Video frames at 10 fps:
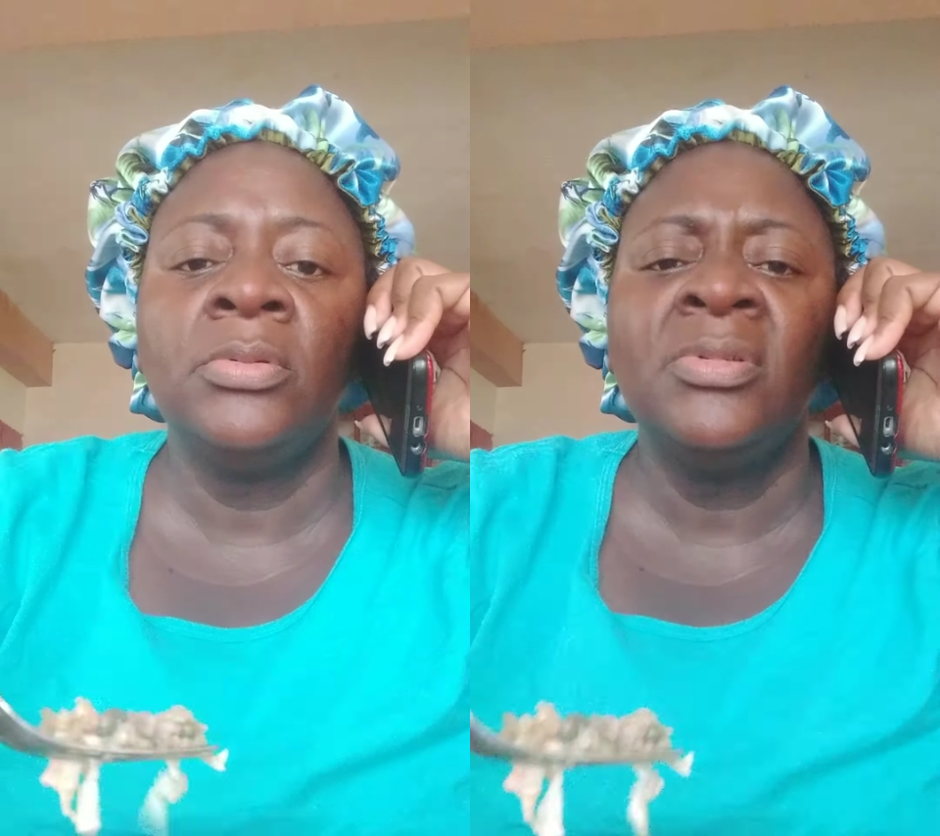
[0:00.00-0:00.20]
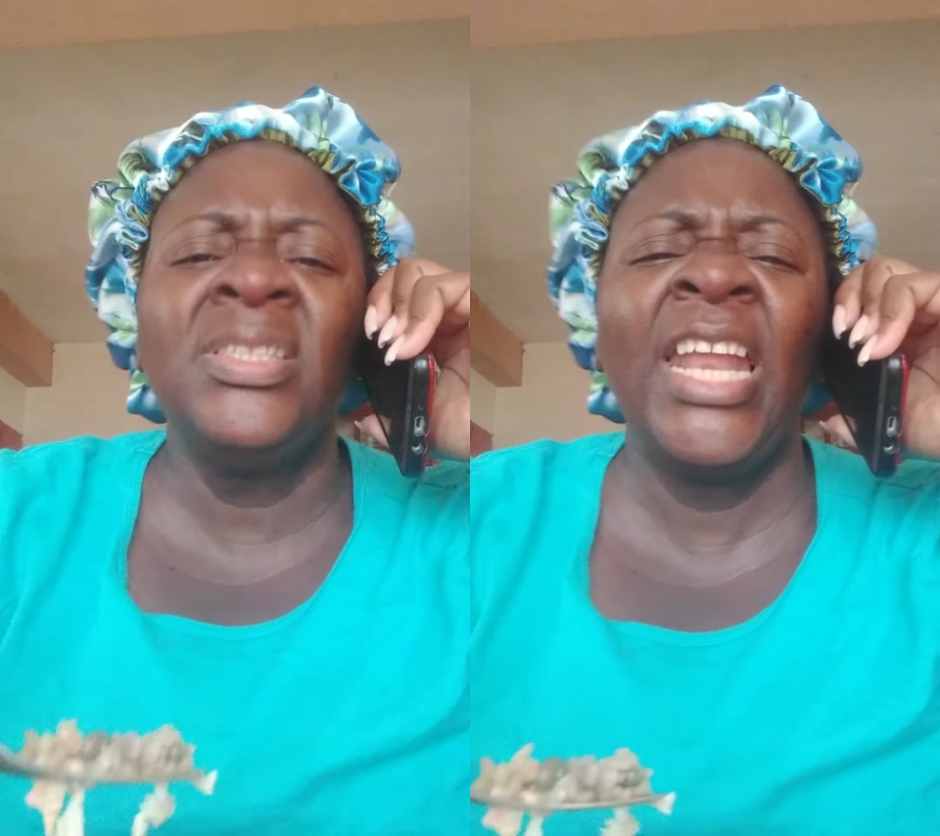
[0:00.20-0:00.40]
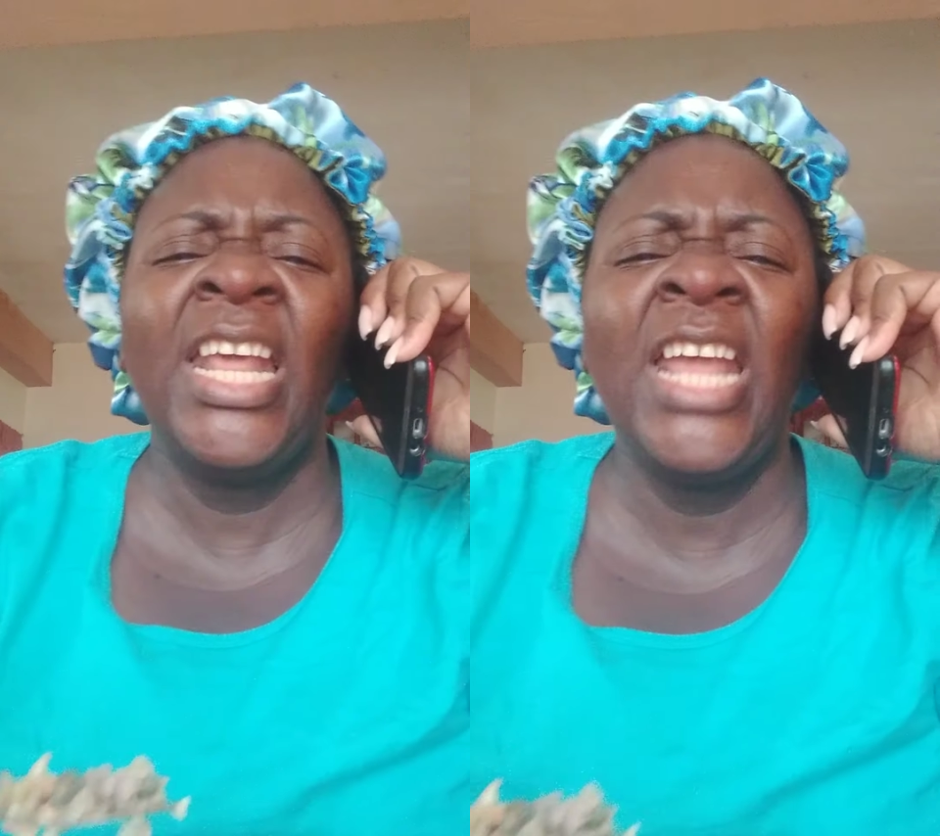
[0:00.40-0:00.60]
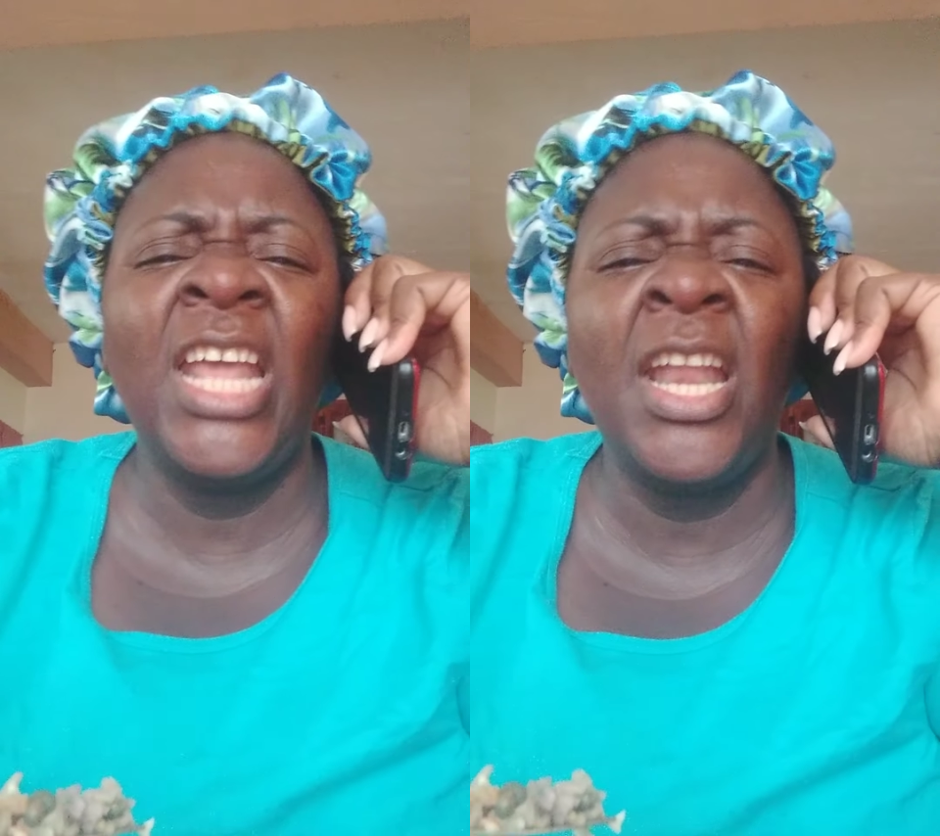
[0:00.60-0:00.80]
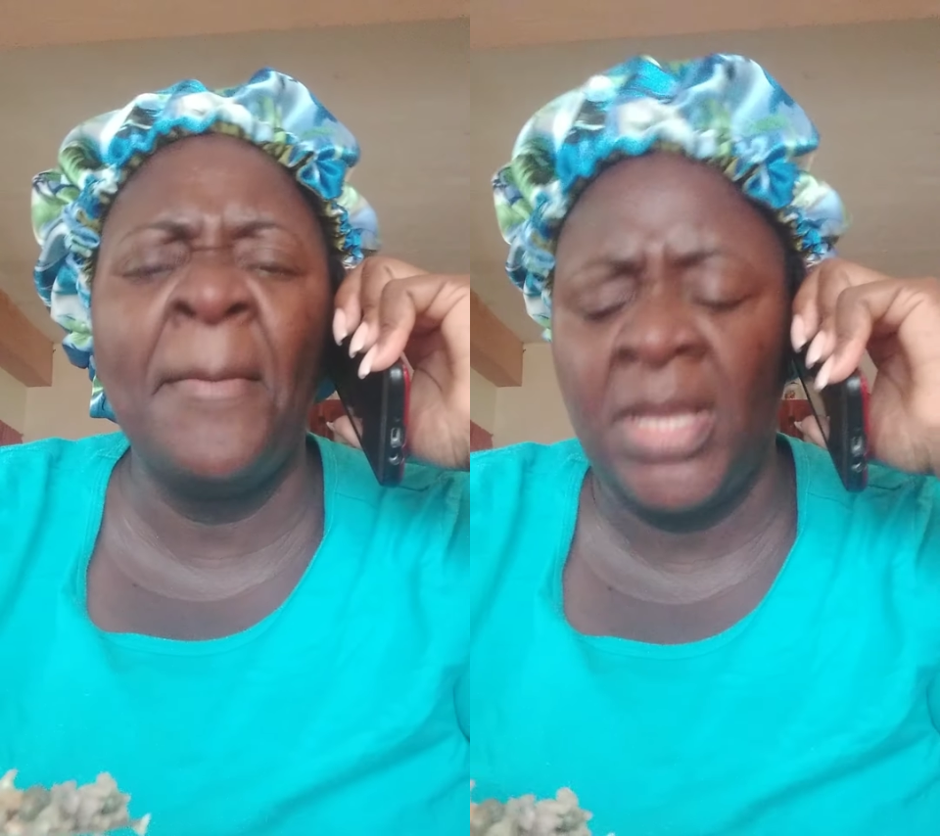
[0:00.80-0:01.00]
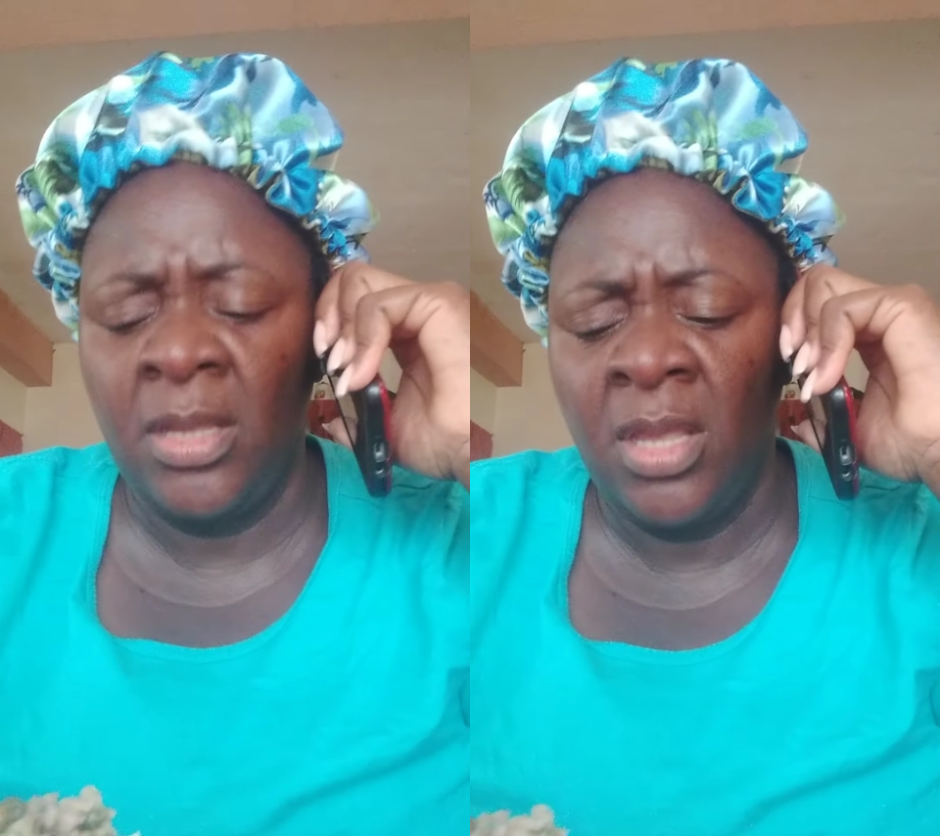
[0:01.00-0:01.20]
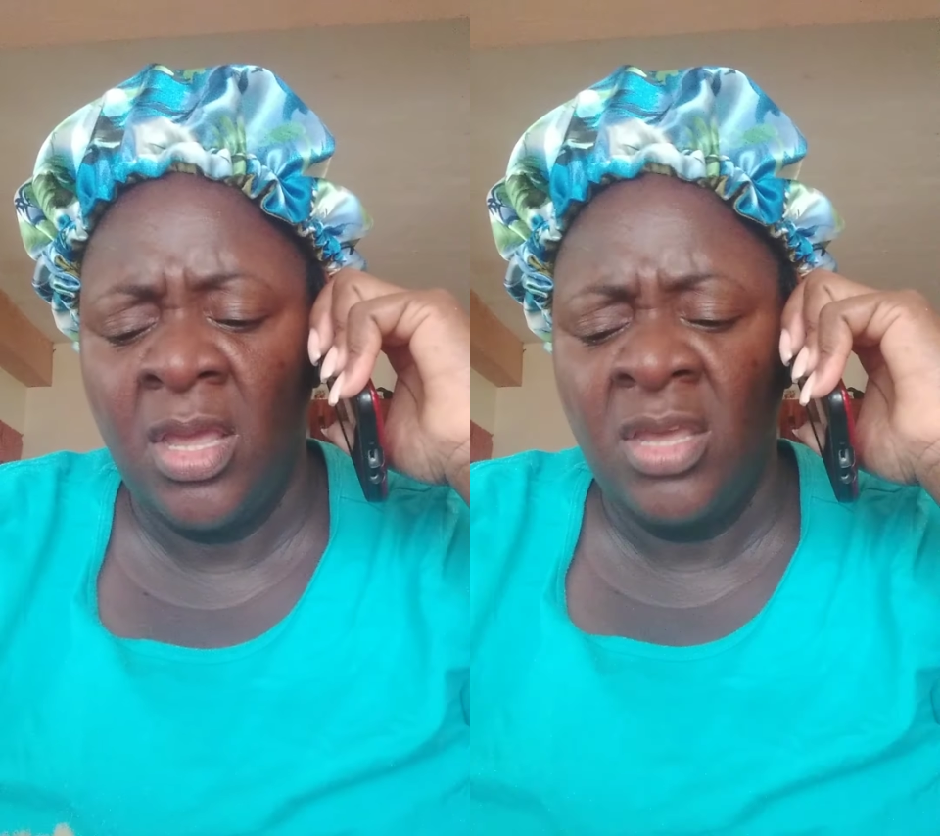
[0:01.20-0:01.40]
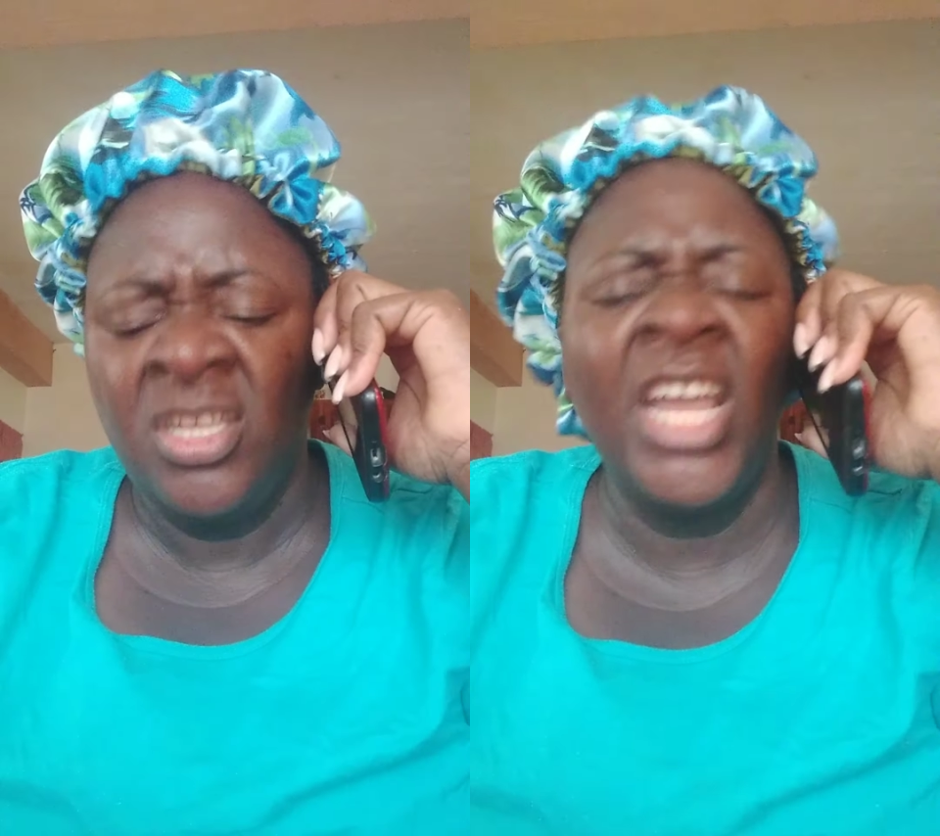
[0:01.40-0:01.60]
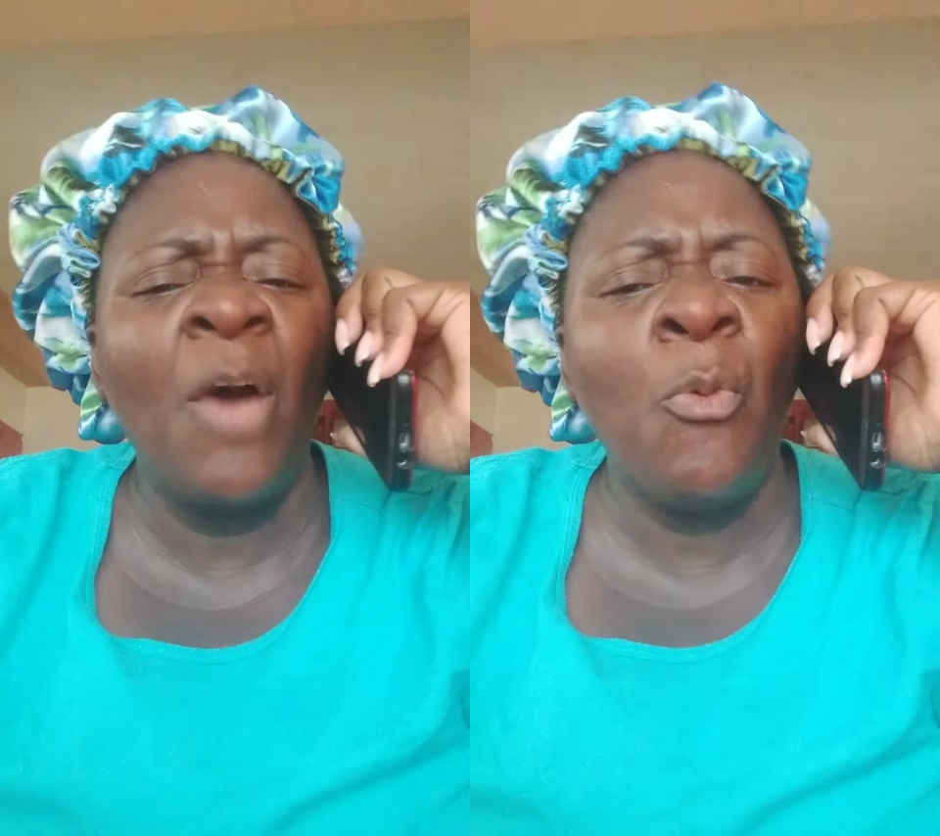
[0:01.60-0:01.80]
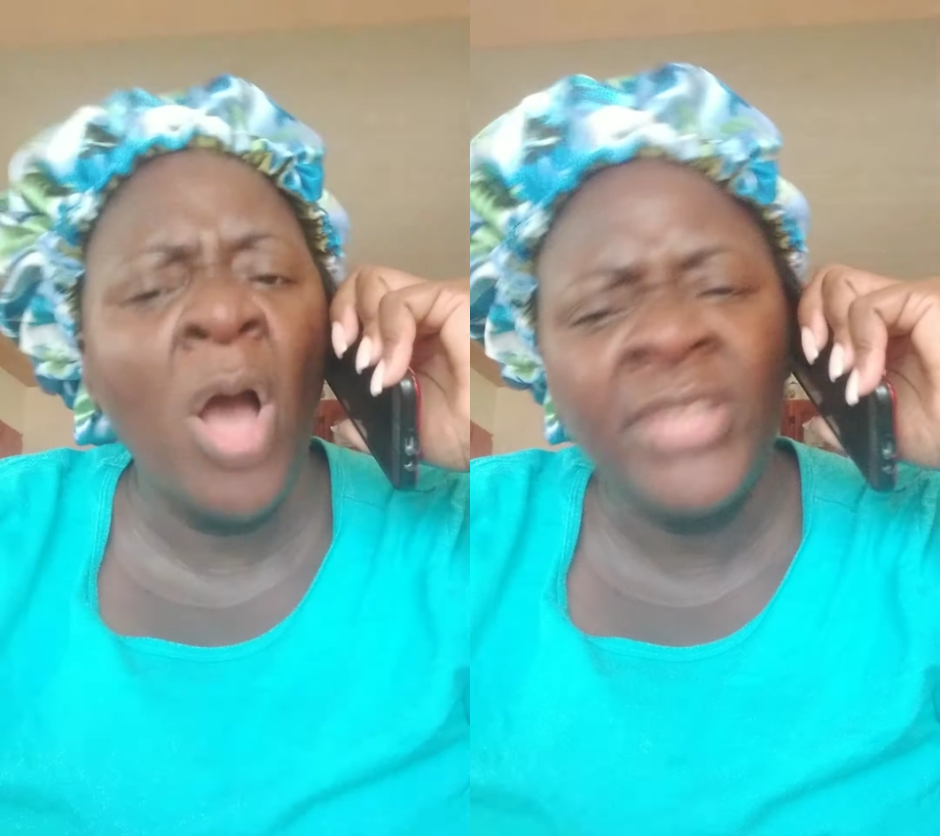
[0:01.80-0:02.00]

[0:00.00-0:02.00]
No. You know what?